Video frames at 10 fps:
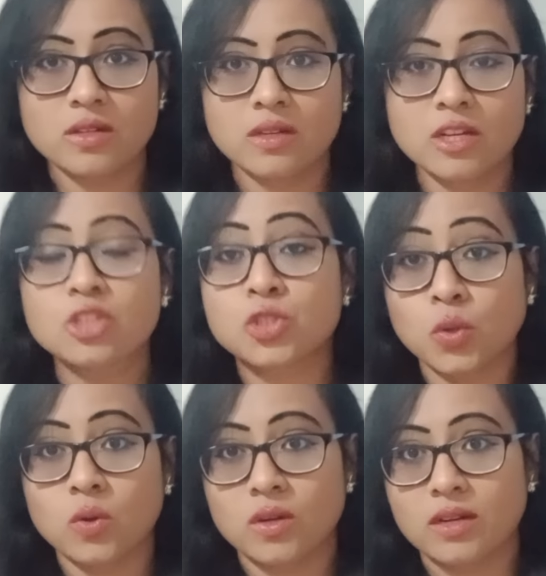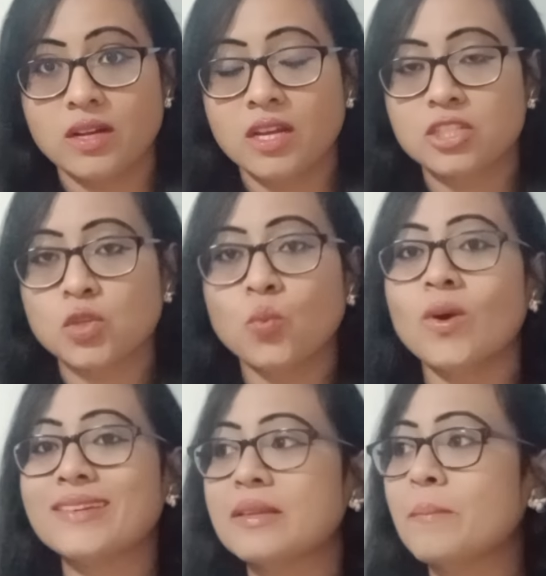store. So
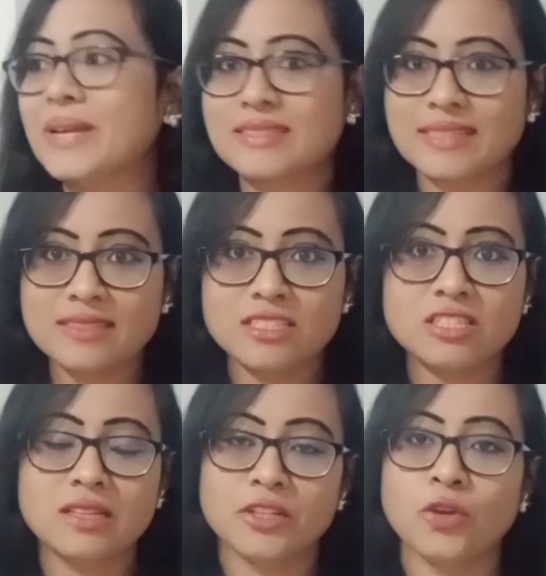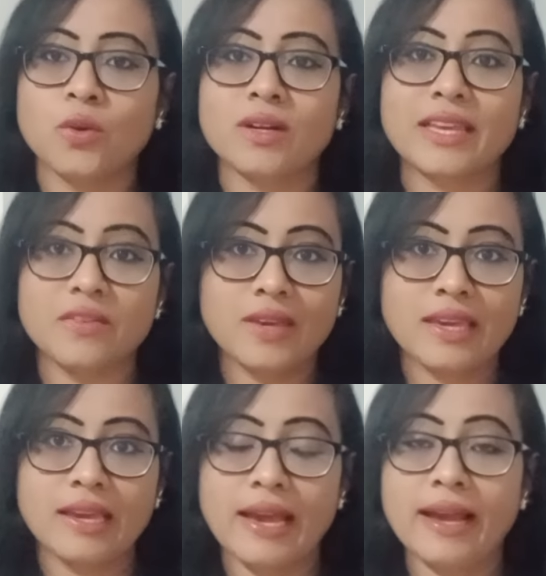what the messages that you are
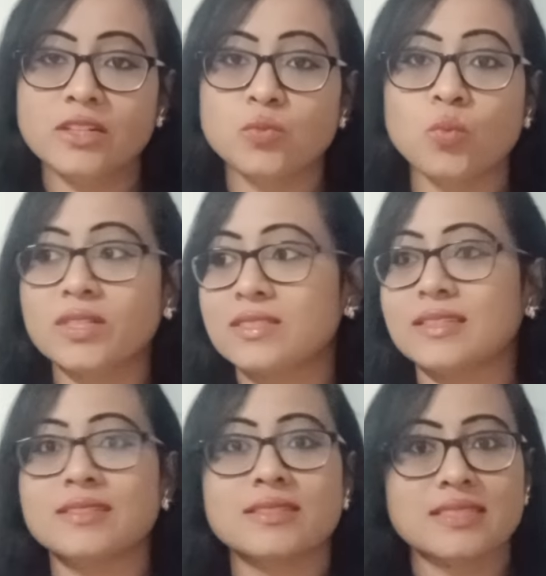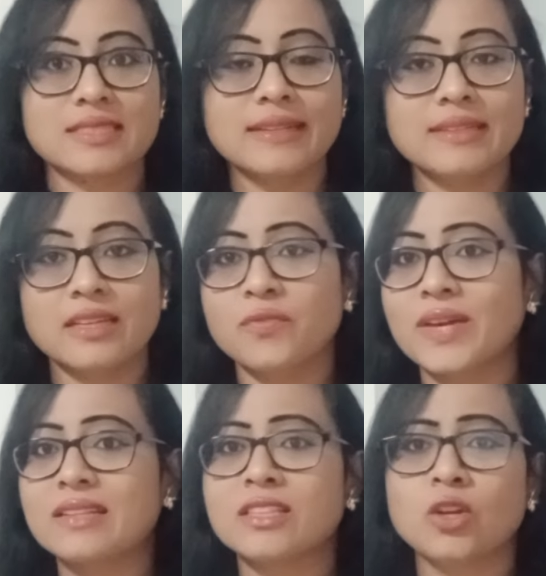giving and what it is sending,
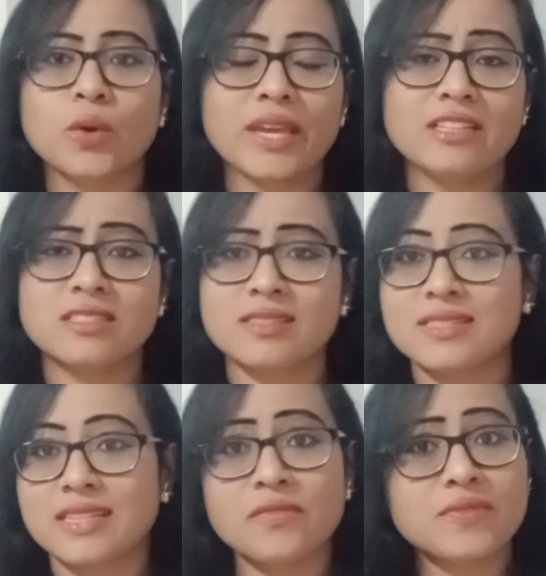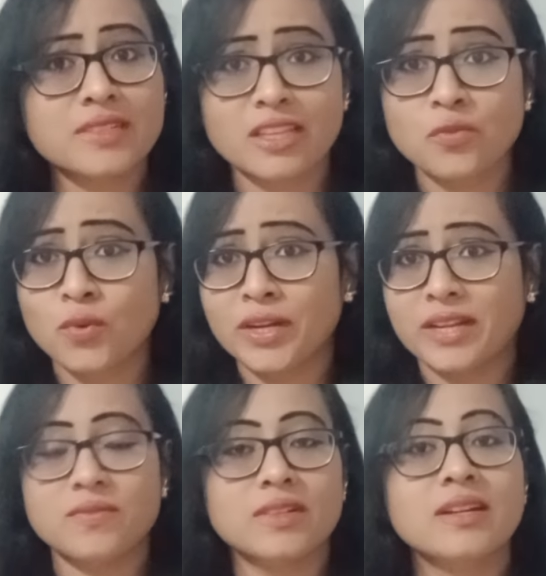where the locations, everything,
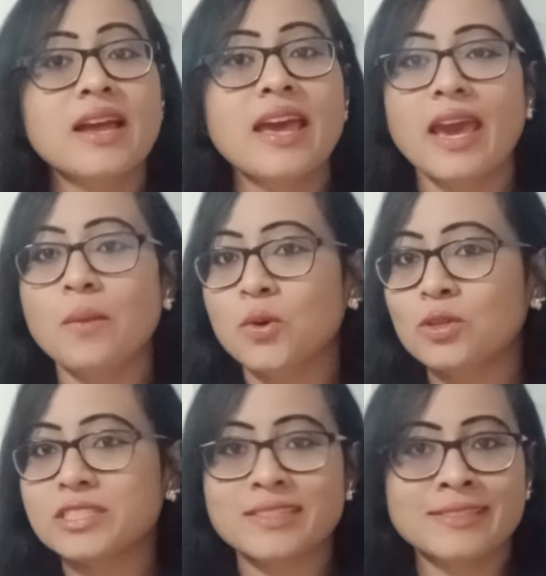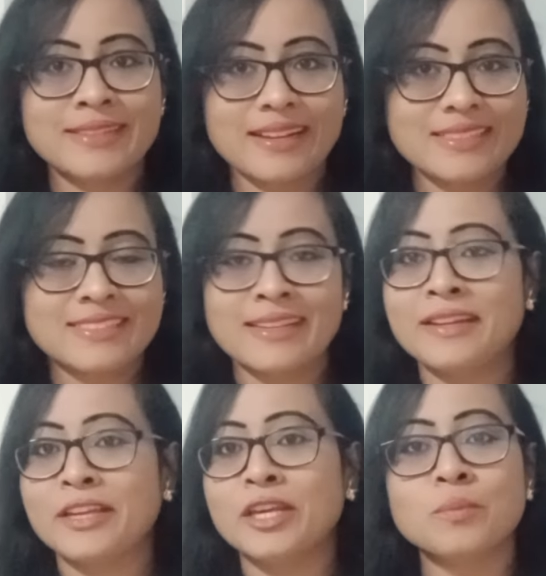whatever emotional text and
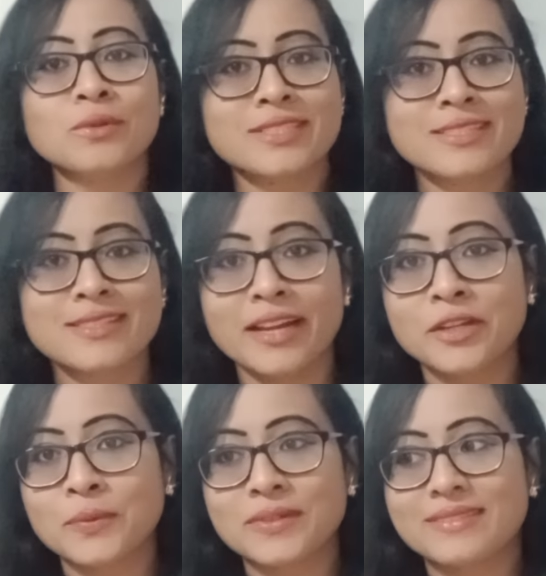emojis that you